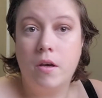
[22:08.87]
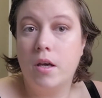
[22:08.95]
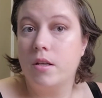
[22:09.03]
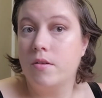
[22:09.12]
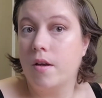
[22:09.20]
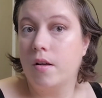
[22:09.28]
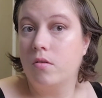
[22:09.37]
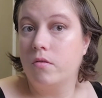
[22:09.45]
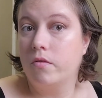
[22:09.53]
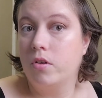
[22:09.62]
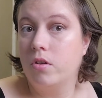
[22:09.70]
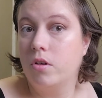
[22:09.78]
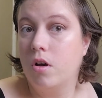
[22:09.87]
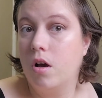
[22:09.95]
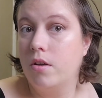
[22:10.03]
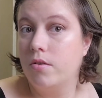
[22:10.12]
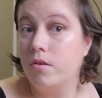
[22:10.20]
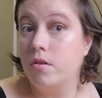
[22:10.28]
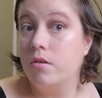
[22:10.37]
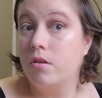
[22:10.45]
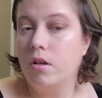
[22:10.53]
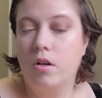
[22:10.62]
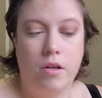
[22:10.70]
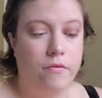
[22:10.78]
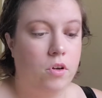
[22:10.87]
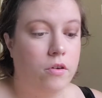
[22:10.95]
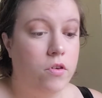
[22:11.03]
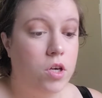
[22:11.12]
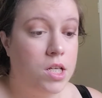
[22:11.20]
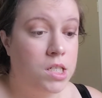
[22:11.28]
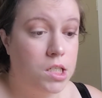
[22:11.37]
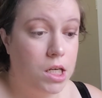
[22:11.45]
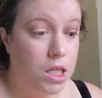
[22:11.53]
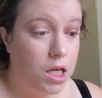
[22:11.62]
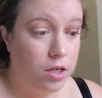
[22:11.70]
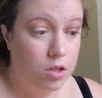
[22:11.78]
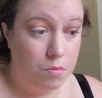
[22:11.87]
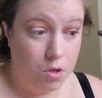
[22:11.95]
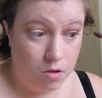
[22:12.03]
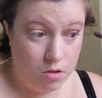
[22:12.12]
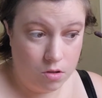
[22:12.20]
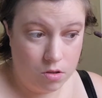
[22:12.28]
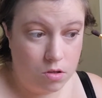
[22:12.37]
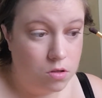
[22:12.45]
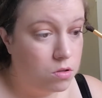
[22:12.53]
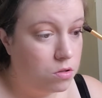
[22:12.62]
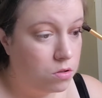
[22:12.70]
How does that look for you guys? I don't even know if you can see that, to be honest.